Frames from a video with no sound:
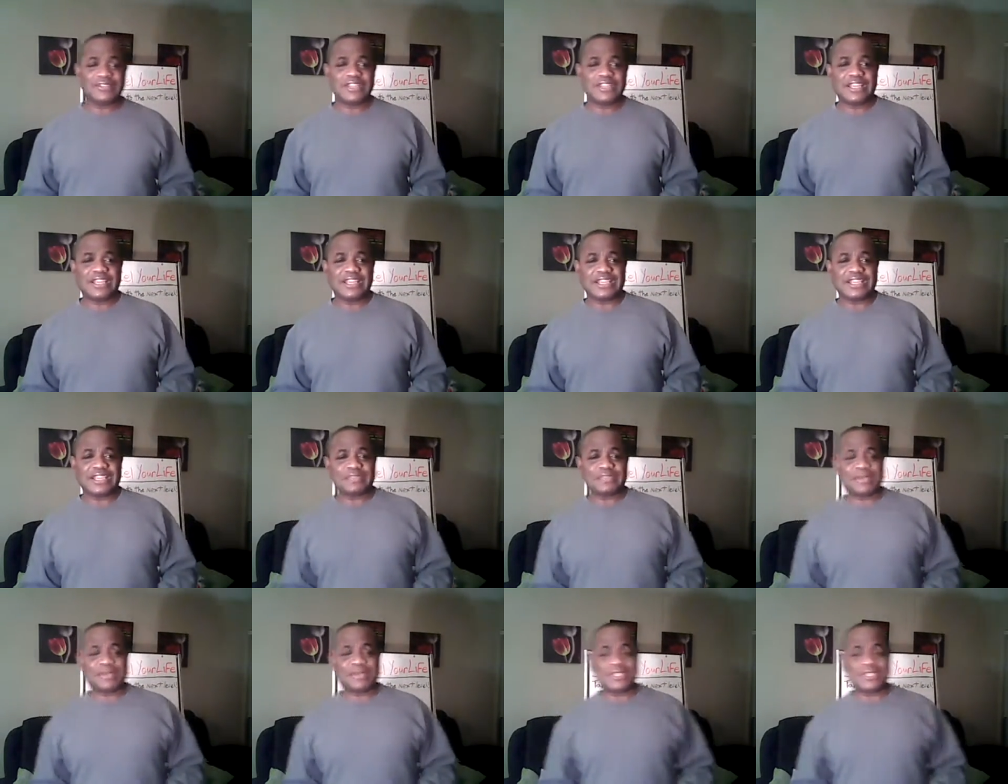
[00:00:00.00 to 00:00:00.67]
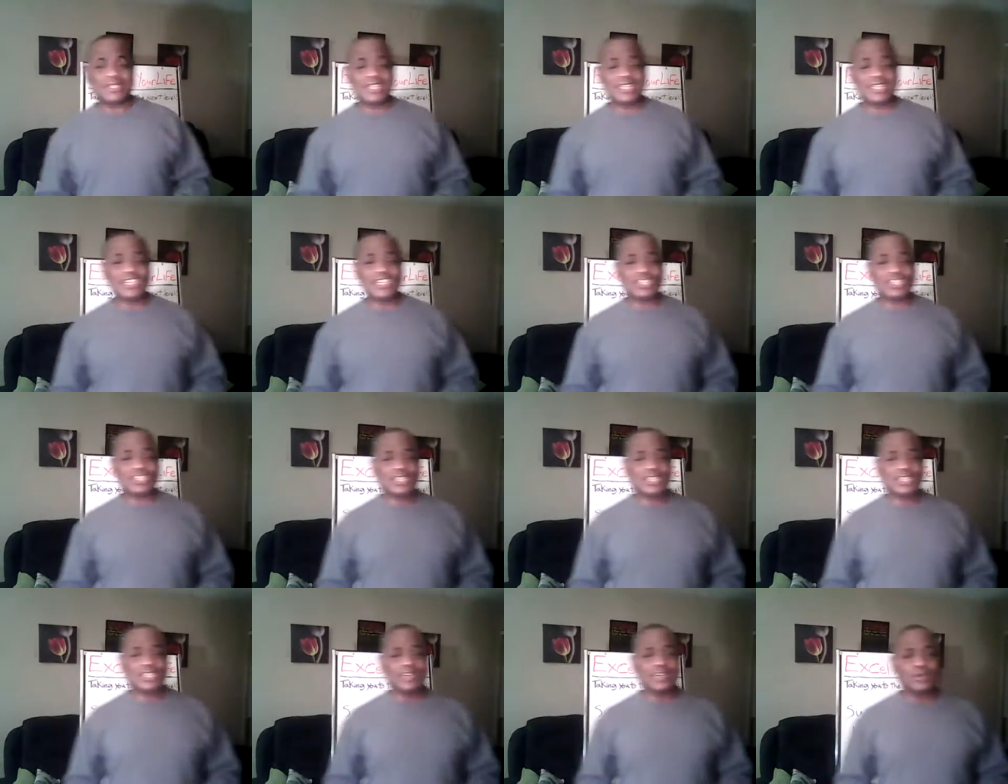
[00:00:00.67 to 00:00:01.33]
Expectation,
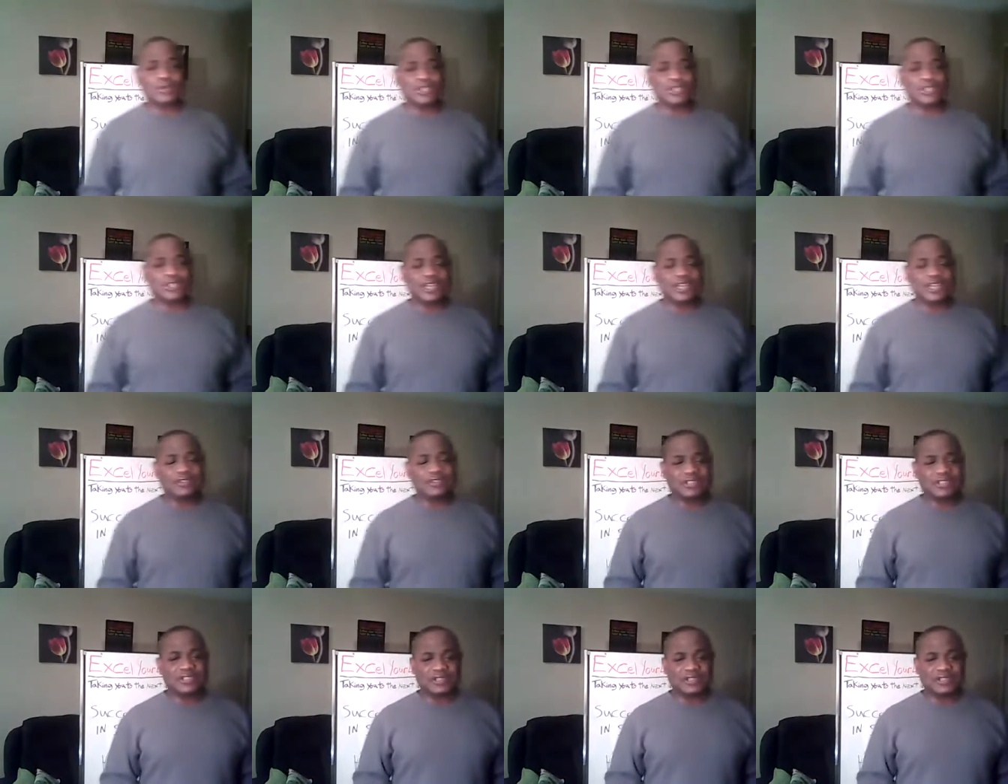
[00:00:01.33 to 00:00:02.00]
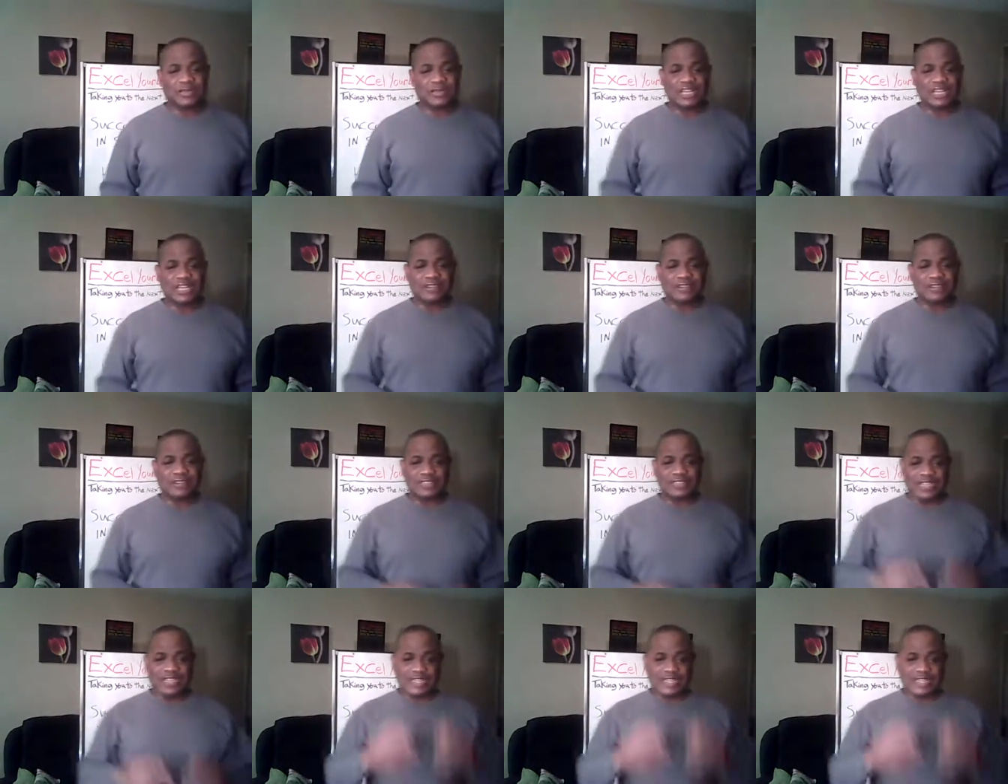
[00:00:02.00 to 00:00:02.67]
and when you have an when you have
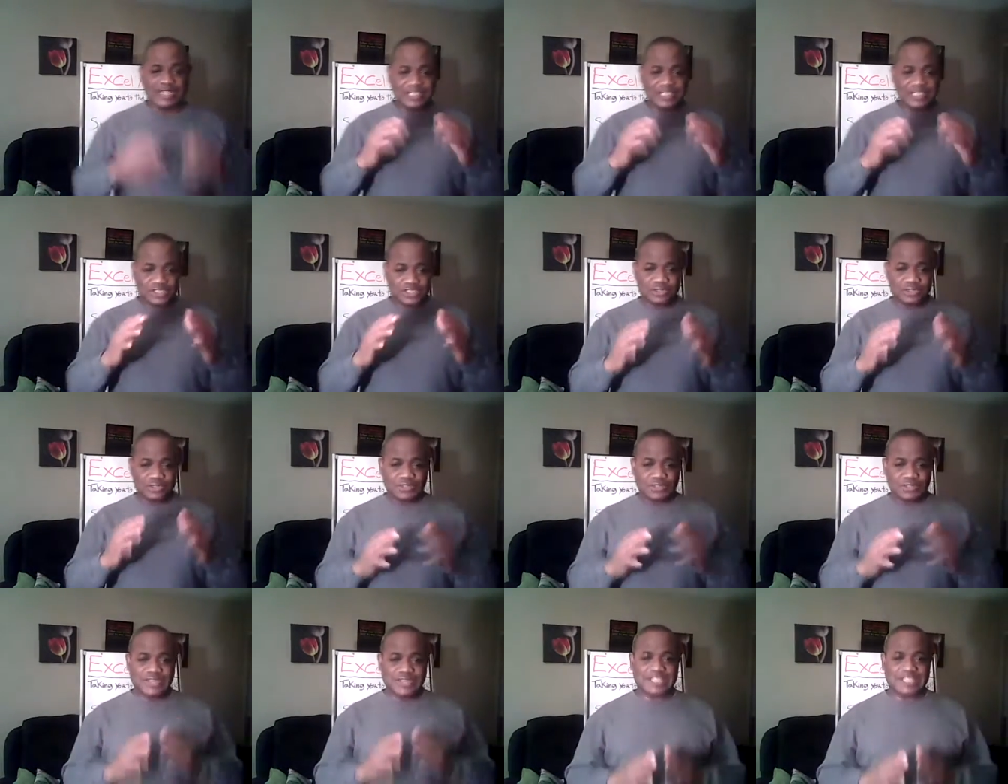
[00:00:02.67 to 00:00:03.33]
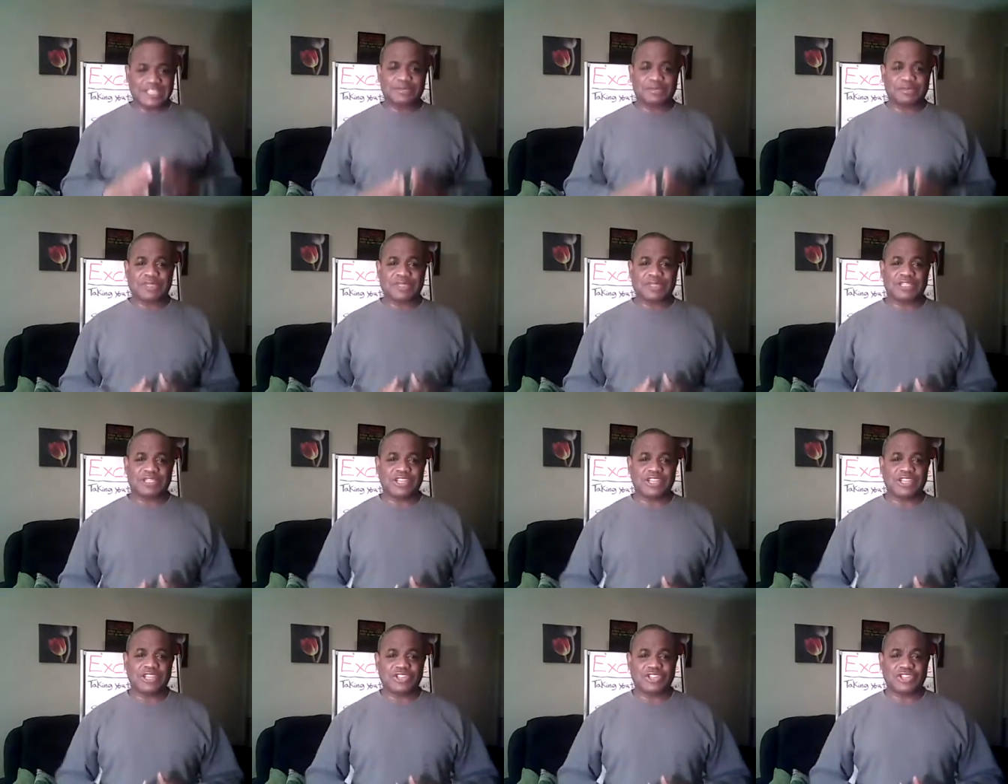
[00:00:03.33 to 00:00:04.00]
an attitude of
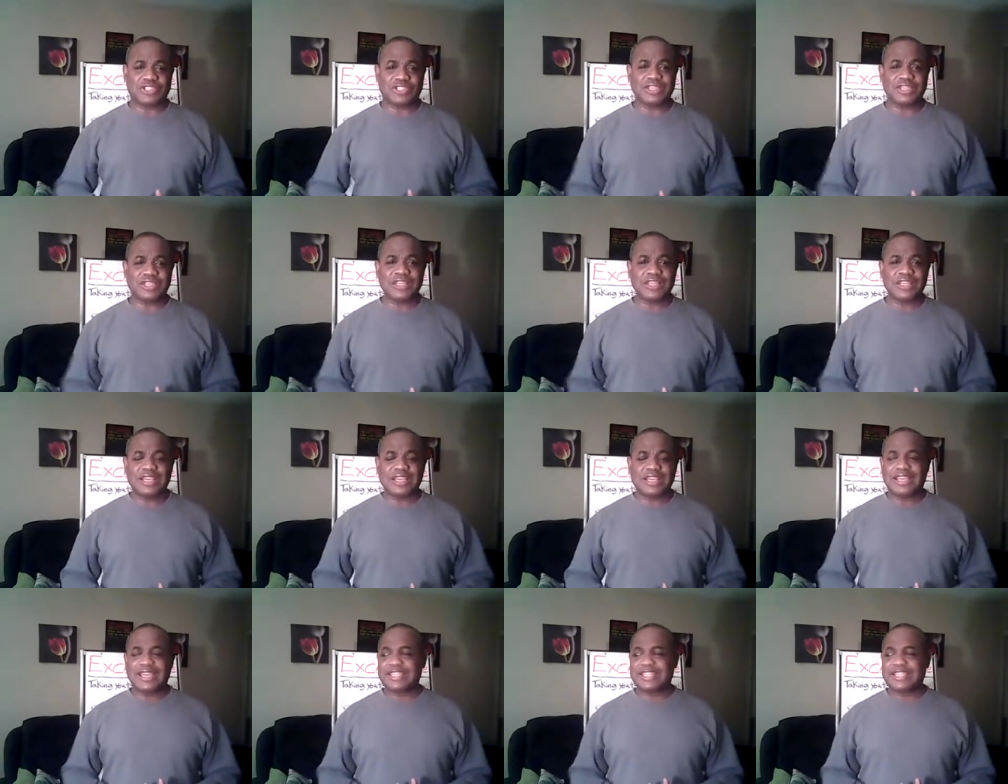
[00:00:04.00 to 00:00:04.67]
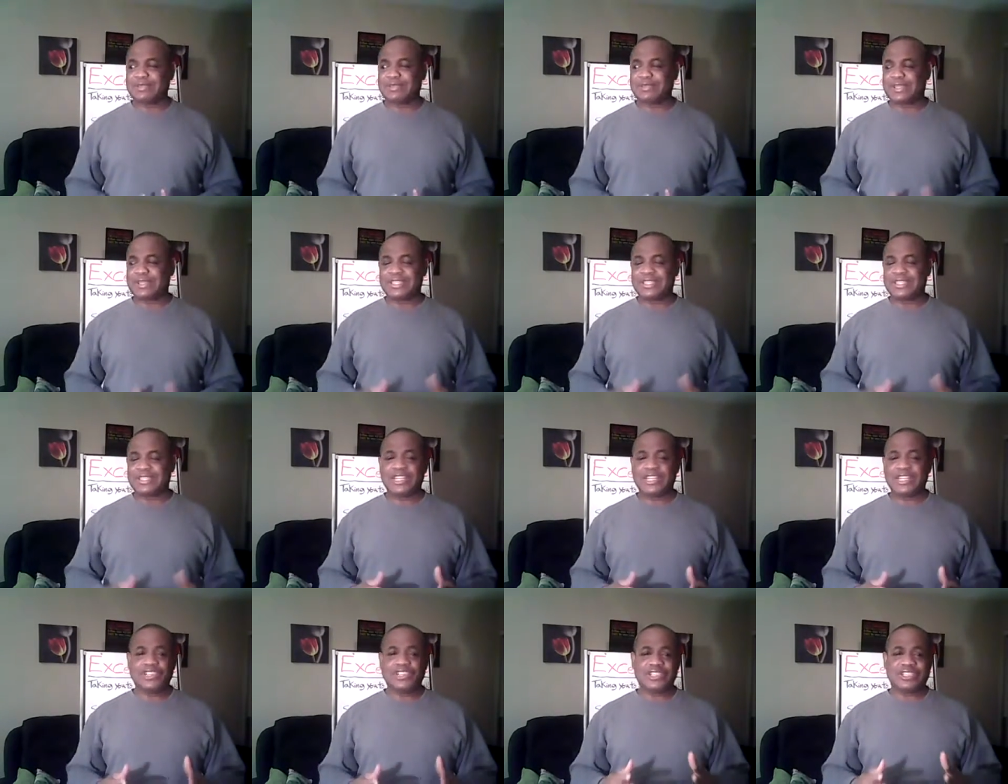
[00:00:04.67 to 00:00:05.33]
expectation,
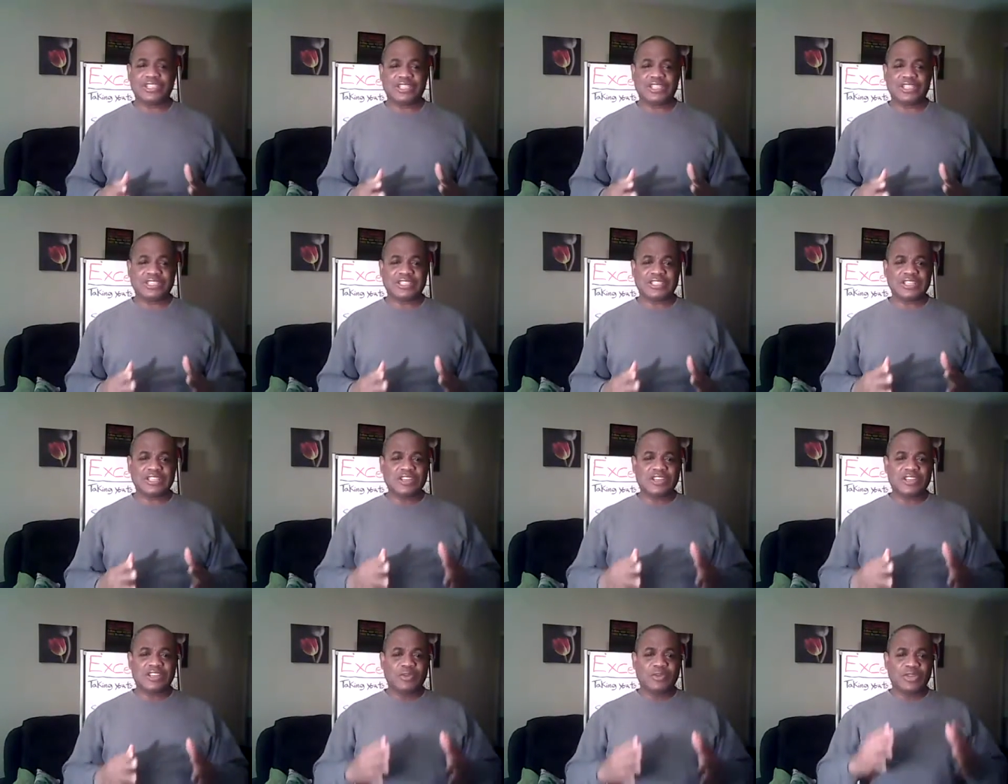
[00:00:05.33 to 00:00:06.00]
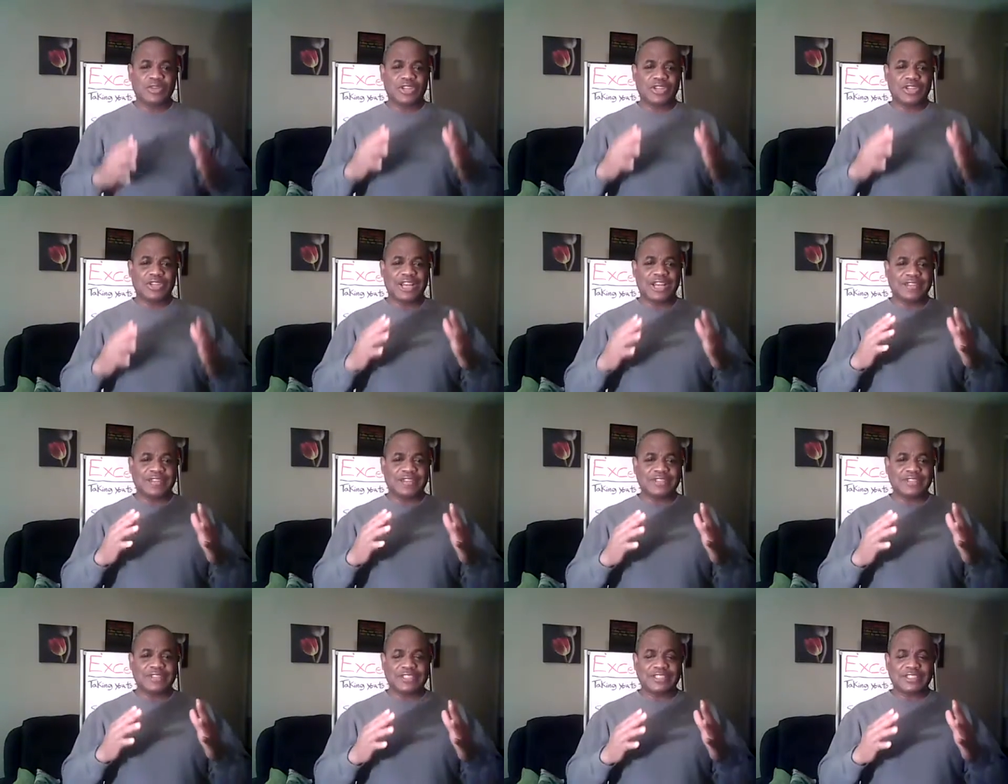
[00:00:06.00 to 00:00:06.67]
expectation is when you have
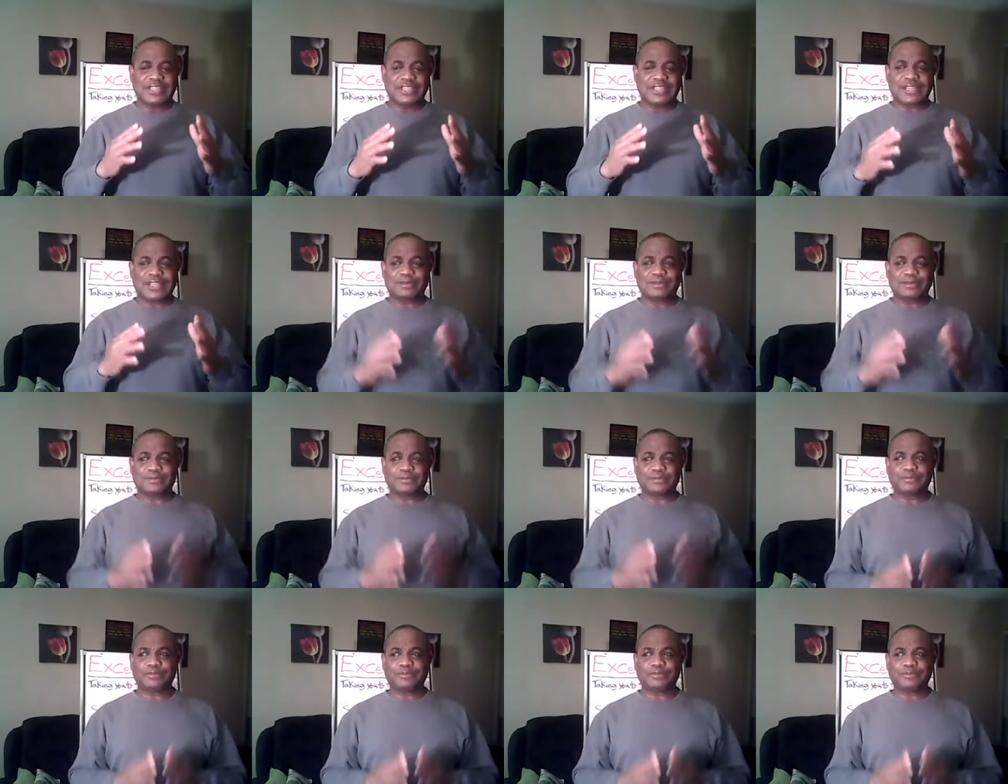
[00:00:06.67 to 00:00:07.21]
that um,